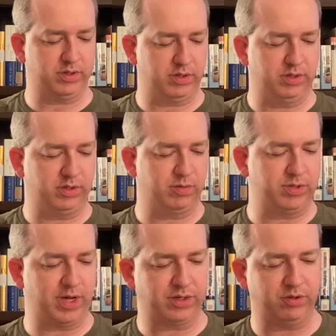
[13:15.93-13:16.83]
This was
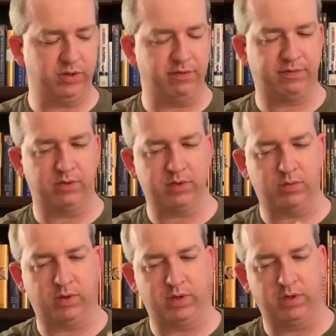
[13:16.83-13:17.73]
actually the first
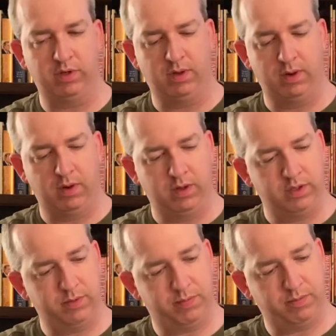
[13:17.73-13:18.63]
one to
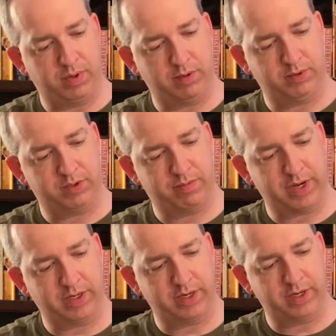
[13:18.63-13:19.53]
be published back in
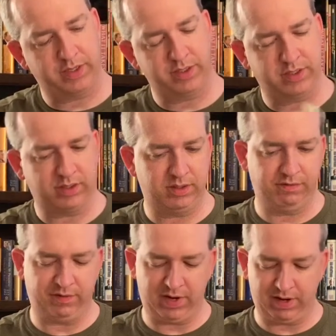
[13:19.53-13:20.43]
1965.